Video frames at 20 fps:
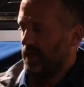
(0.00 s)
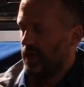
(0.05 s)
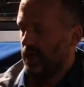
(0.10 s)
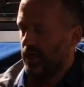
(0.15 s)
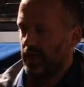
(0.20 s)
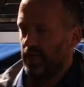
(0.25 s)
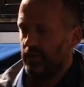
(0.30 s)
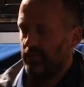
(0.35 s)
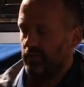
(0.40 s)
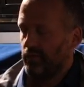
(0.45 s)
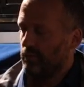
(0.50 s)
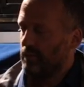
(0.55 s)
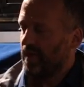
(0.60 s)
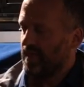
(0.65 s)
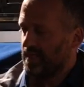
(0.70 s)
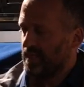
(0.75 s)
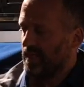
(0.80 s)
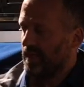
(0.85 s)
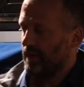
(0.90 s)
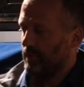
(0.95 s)
You're looking for
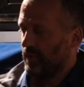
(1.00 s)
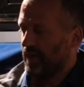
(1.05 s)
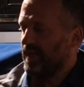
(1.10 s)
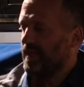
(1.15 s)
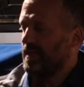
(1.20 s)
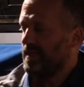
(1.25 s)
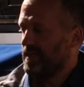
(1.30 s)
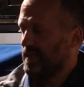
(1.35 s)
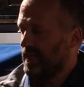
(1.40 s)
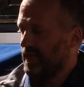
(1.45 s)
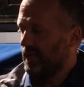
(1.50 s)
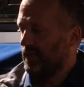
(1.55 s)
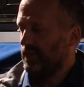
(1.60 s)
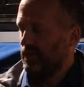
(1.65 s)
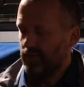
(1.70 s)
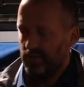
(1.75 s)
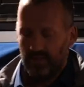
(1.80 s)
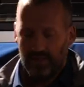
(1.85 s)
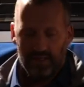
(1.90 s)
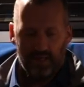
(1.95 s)
basically a
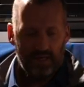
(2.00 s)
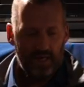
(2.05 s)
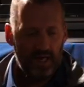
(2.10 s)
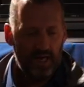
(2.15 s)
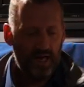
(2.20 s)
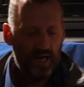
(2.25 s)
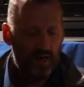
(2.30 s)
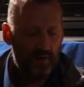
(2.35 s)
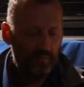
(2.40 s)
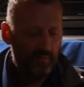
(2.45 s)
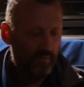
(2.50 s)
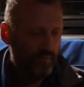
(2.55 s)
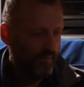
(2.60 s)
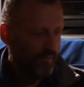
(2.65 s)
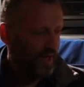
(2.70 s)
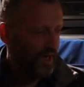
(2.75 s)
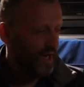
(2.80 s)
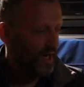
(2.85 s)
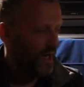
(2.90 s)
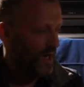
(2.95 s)
pleasing um,
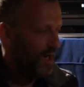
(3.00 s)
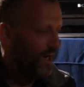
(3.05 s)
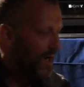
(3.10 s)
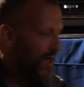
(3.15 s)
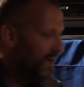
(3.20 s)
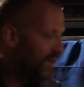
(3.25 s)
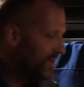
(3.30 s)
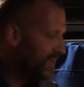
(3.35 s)
uh,